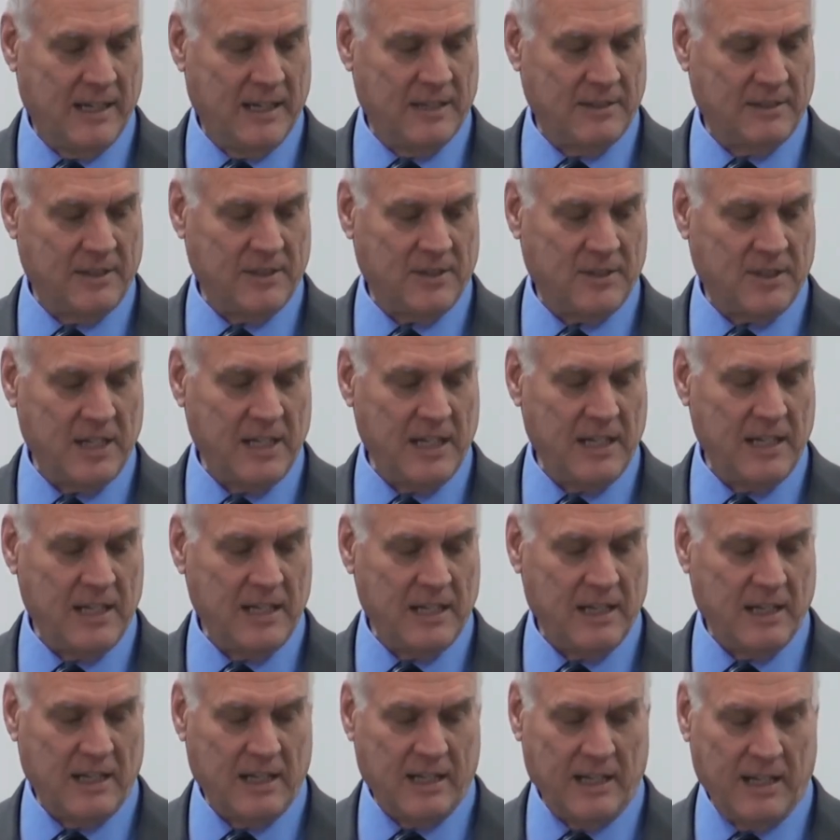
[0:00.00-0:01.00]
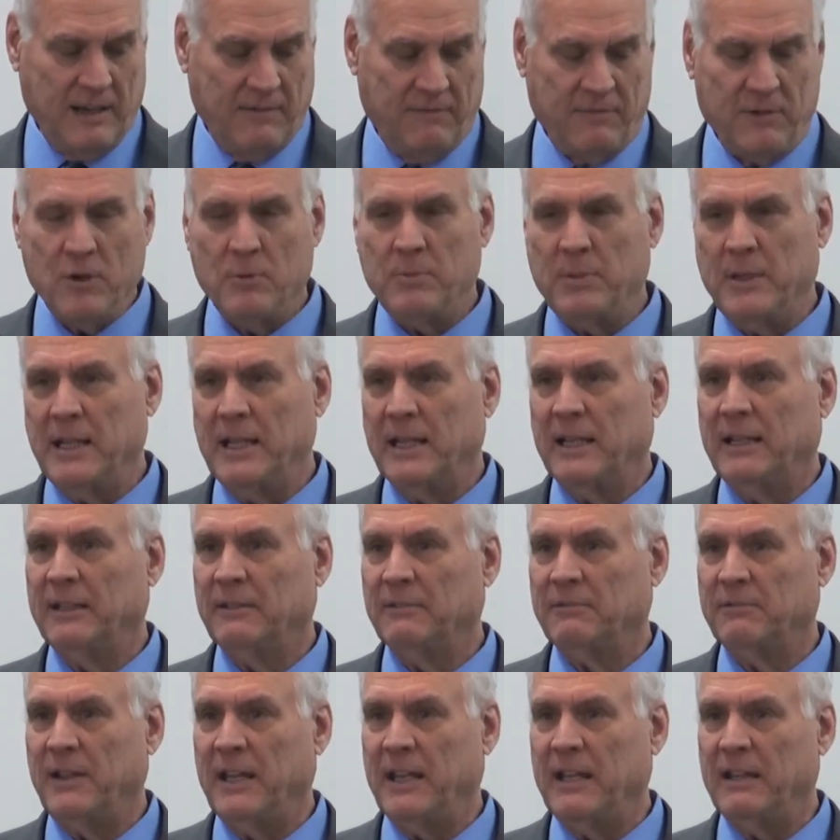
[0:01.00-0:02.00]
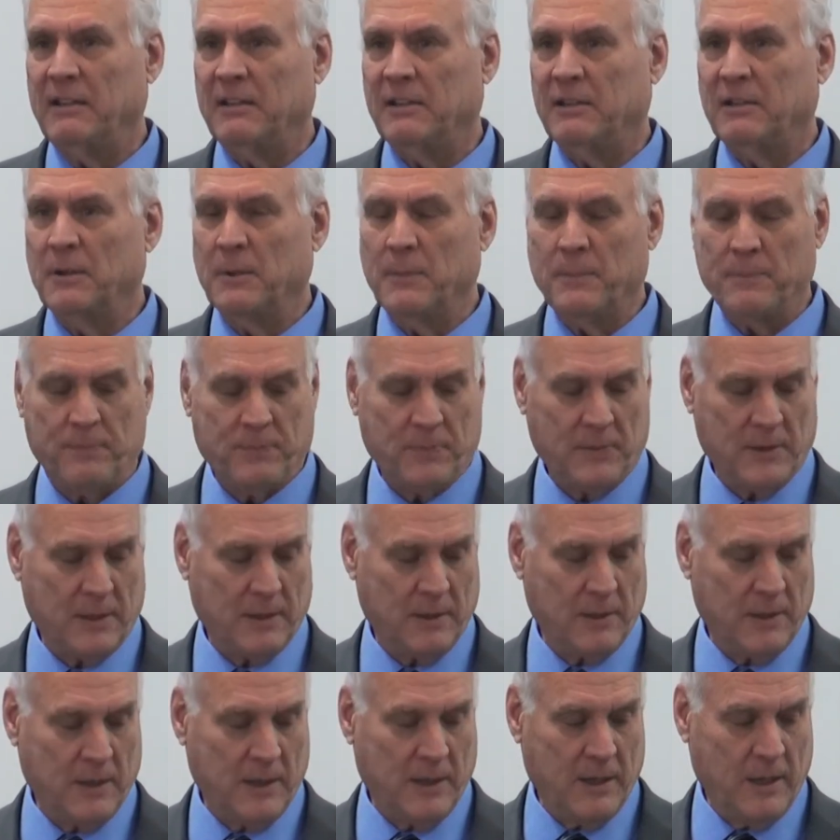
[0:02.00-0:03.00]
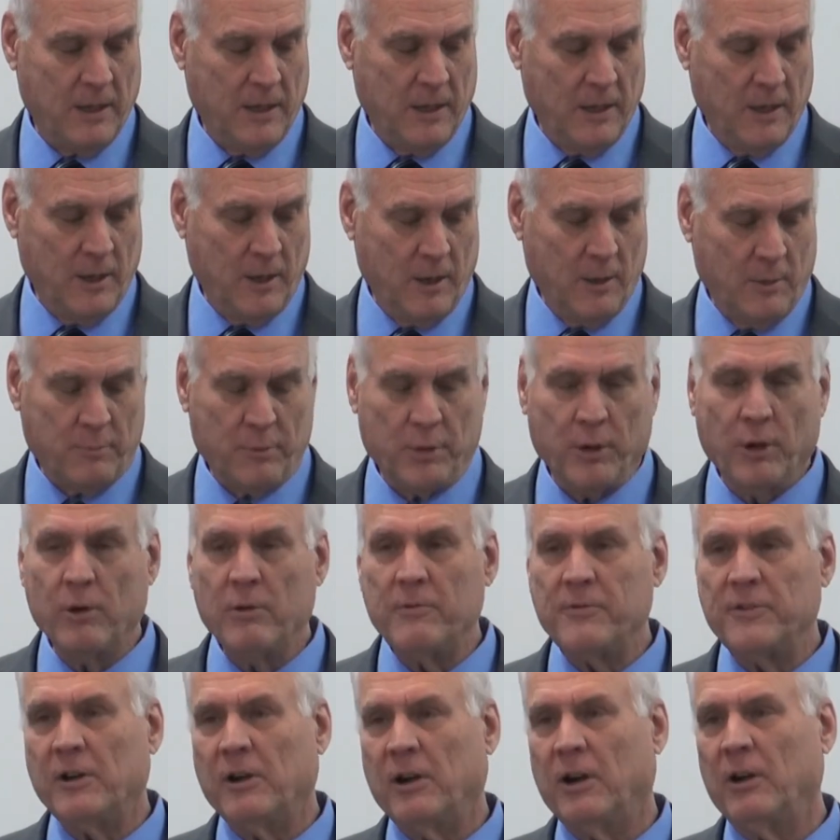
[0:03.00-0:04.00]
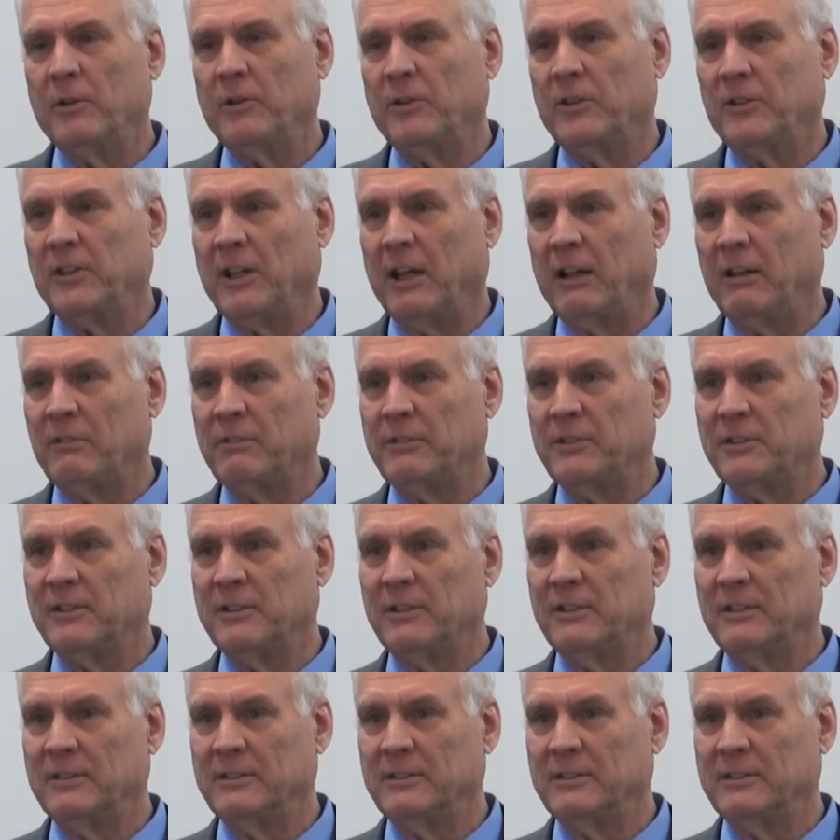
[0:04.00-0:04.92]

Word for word: to see if you be in the faith. Prove your own selves.